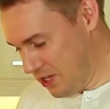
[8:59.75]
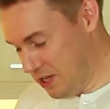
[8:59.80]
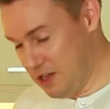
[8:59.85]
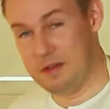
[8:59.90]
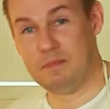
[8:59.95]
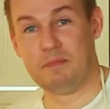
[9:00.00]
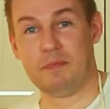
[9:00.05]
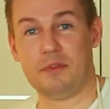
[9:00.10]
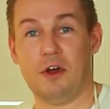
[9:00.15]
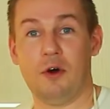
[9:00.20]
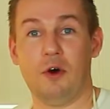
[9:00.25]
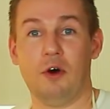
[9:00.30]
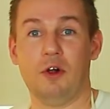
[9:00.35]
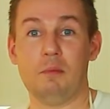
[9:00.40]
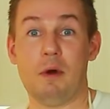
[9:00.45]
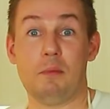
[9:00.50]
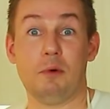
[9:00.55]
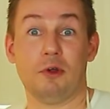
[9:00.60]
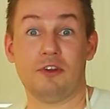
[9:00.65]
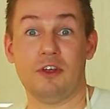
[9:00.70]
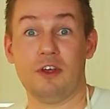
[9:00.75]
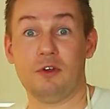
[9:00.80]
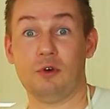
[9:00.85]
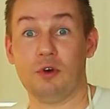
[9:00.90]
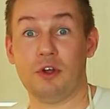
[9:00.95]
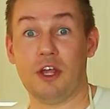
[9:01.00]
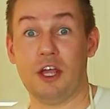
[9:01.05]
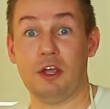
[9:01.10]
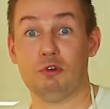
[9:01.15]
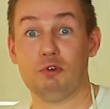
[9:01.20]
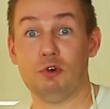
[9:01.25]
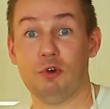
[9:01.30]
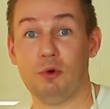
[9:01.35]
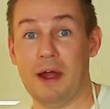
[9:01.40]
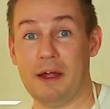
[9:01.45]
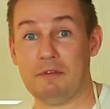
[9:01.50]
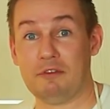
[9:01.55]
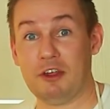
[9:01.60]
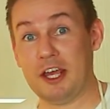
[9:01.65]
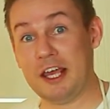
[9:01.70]
See, the whole Maputing cooking crew
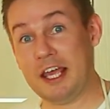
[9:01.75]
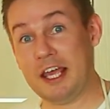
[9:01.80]
have to